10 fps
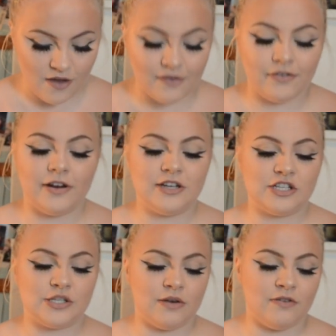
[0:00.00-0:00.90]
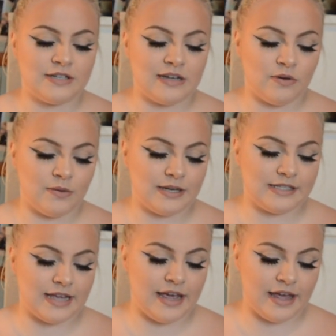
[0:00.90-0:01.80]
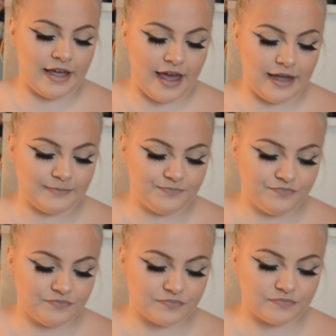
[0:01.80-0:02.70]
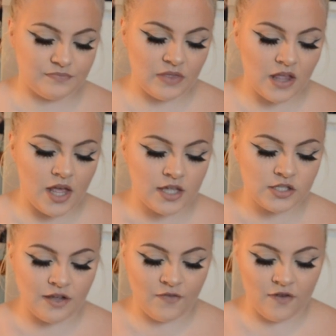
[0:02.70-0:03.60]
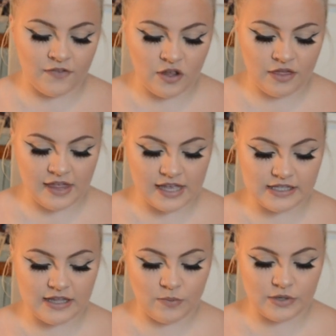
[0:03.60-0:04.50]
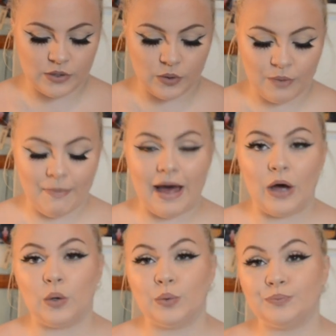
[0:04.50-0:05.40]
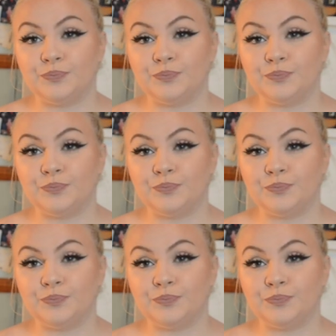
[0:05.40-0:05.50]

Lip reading: for ages, so I wrote down what I want to say. Okay, so I've got a few things that I want to talk about,